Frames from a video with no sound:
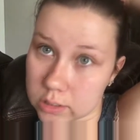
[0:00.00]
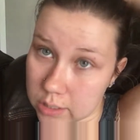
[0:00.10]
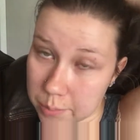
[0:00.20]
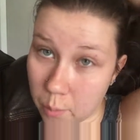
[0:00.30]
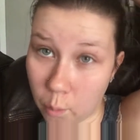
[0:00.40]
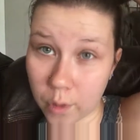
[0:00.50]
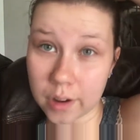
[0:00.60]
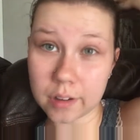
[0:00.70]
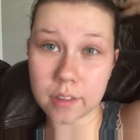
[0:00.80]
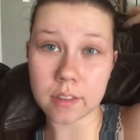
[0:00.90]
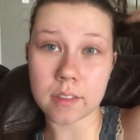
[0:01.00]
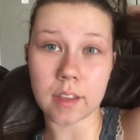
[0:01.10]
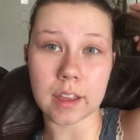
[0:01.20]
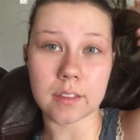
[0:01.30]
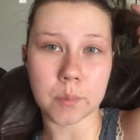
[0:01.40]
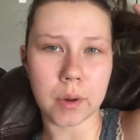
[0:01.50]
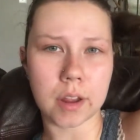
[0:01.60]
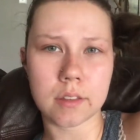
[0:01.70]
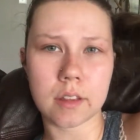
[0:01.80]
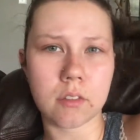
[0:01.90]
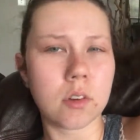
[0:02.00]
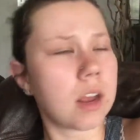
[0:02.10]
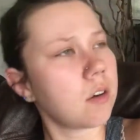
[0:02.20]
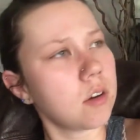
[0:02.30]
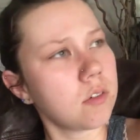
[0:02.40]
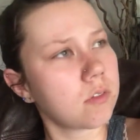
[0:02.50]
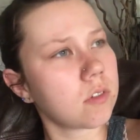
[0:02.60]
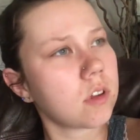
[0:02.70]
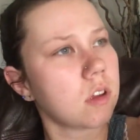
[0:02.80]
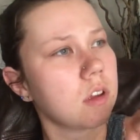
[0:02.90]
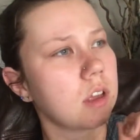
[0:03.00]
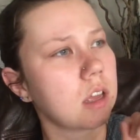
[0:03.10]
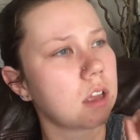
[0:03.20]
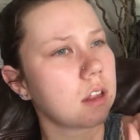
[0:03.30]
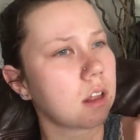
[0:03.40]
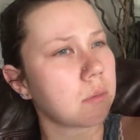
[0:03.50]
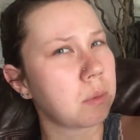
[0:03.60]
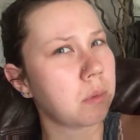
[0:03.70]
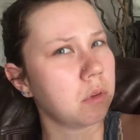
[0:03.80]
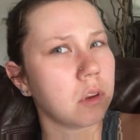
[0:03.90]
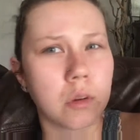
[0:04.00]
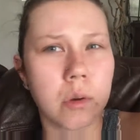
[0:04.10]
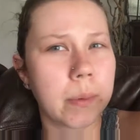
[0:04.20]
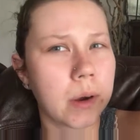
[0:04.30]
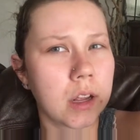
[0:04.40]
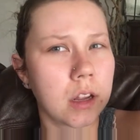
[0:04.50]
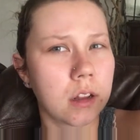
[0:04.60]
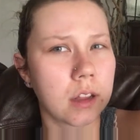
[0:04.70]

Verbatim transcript: Tim Hortons like surprised everyone. I don't know if it like people knew about it.